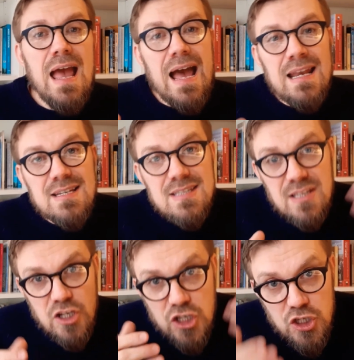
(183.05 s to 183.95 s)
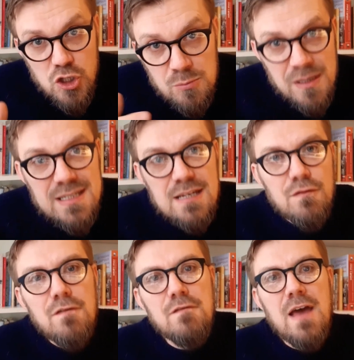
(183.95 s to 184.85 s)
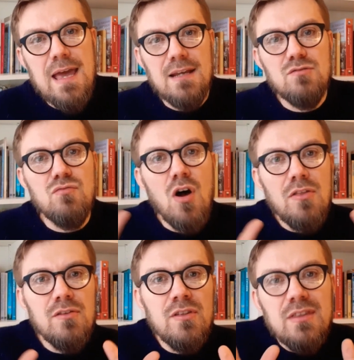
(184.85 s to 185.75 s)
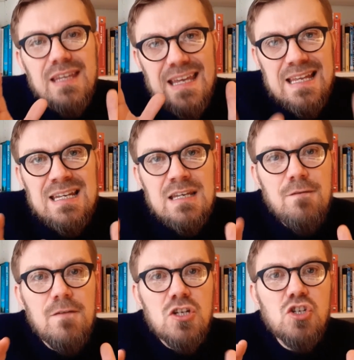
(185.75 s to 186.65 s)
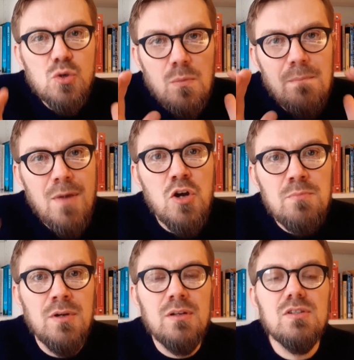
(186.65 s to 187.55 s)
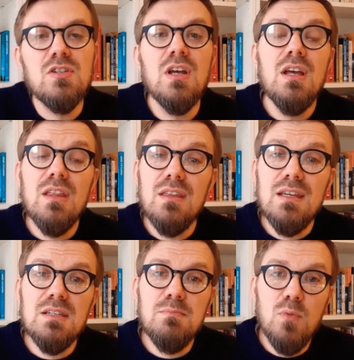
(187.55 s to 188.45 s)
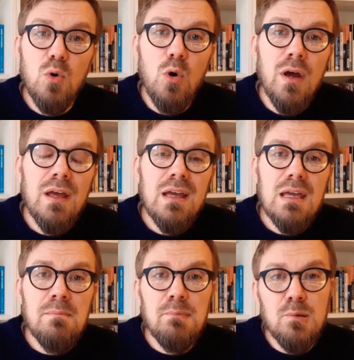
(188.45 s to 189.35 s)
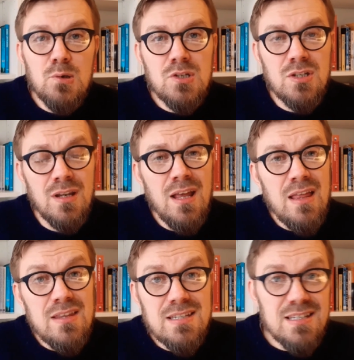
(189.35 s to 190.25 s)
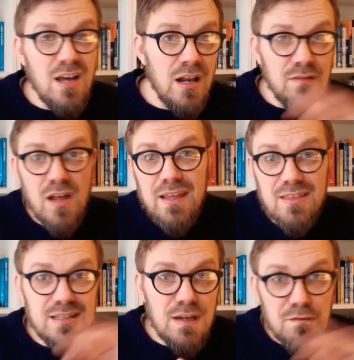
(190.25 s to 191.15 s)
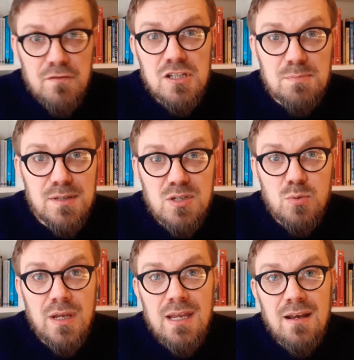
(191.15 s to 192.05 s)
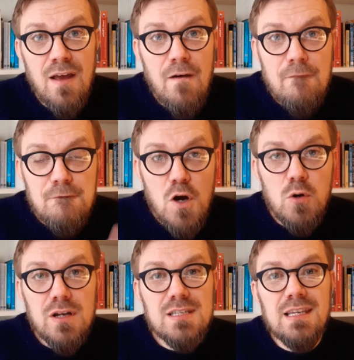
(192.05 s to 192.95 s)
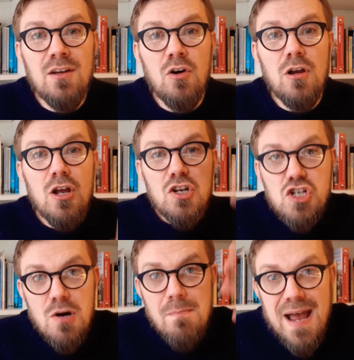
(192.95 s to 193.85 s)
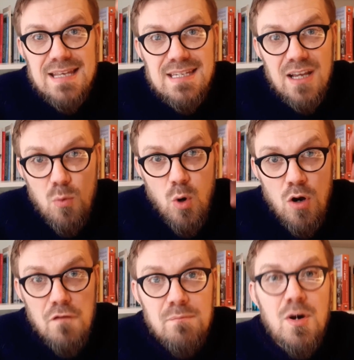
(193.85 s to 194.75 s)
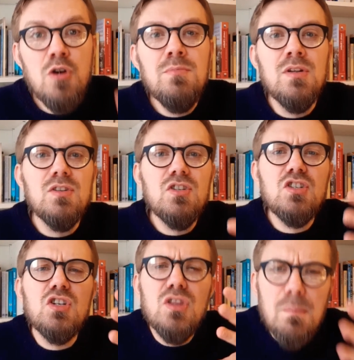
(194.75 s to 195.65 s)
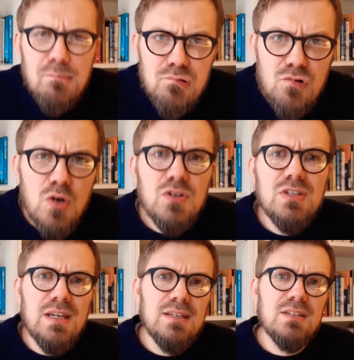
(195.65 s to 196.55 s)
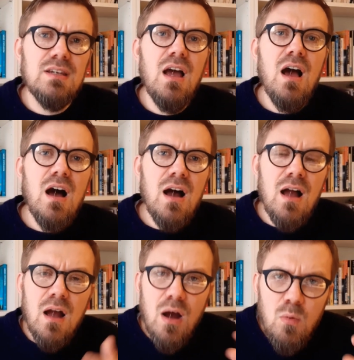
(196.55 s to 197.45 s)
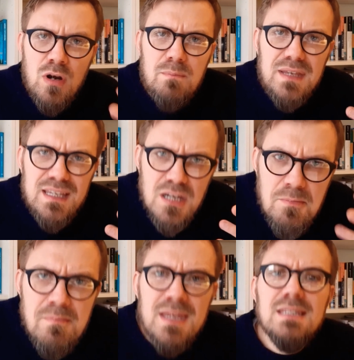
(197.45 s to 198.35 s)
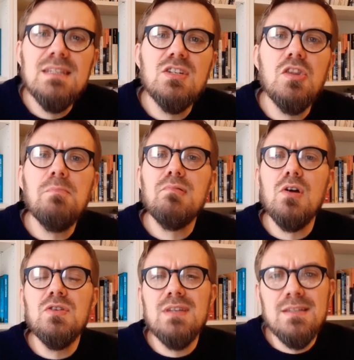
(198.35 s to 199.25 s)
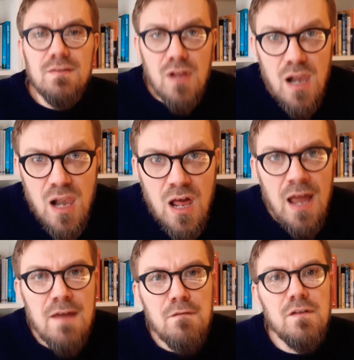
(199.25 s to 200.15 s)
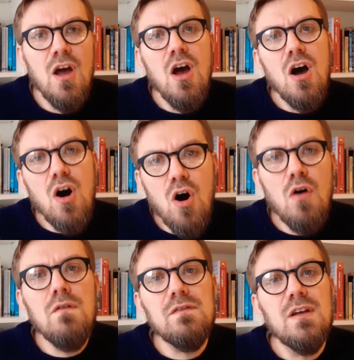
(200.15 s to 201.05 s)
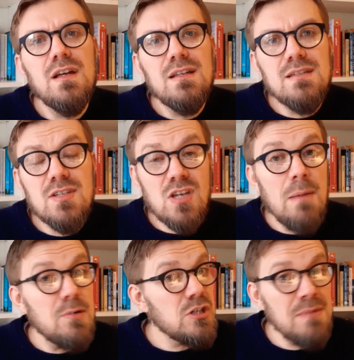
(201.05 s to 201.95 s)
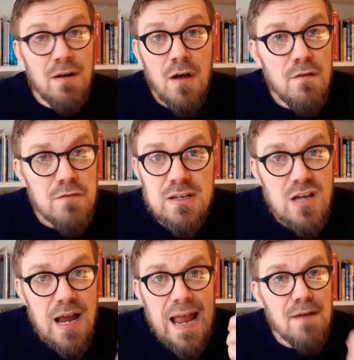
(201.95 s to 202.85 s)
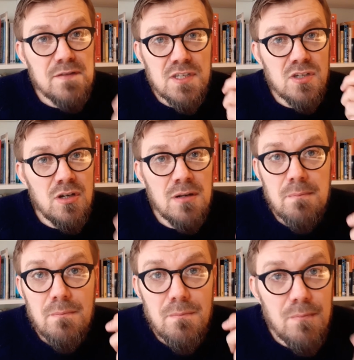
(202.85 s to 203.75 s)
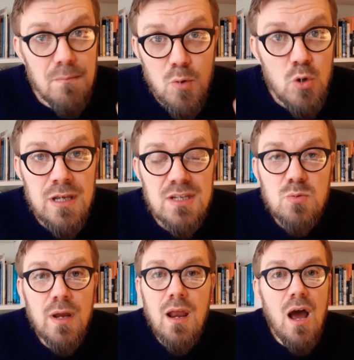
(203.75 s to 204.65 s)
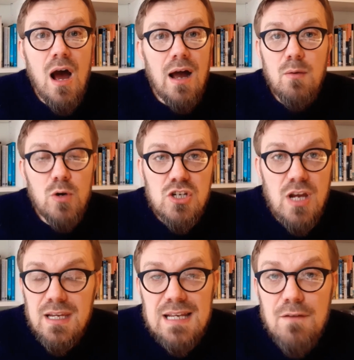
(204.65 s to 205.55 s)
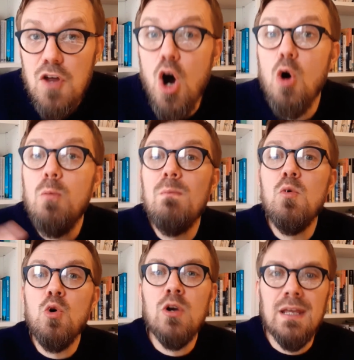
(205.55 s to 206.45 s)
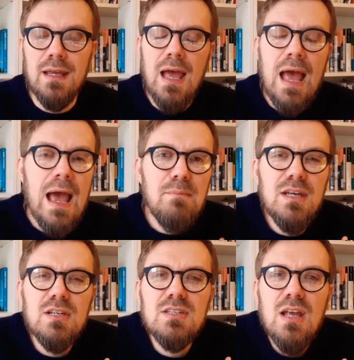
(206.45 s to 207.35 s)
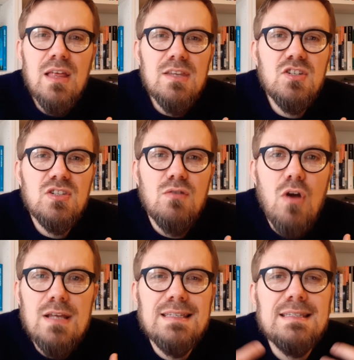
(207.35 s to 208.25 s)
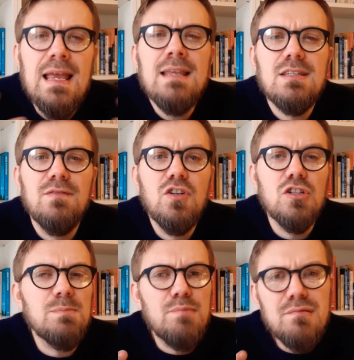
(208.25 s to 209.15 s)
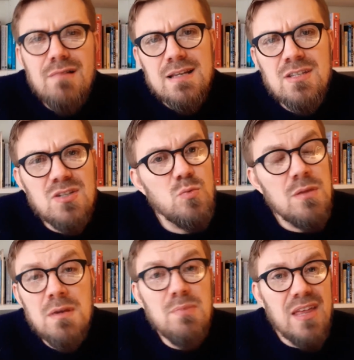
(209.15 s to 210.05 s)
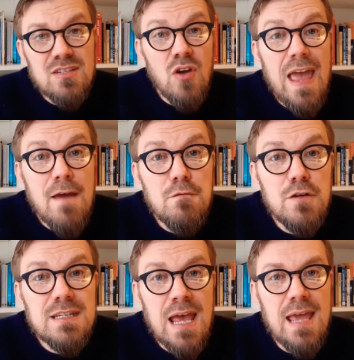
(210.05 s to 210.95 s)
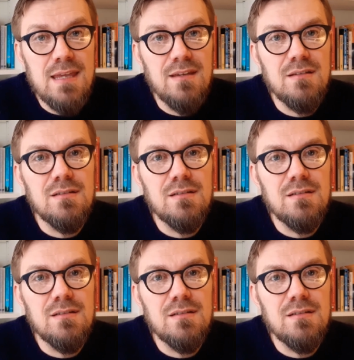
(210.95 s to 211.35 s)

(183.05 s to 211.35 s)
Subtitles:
And it's the cumulative effect rather than the individual moment that is more important. This is kind of like the difference between focusing on dramatic one-off moments to the process. I want to be committed to the process of a life of discipleship. Now, friends, I have certain mornings when I wish I could have the whole morning because there's just a sense of God's presence with me, but that's not every day.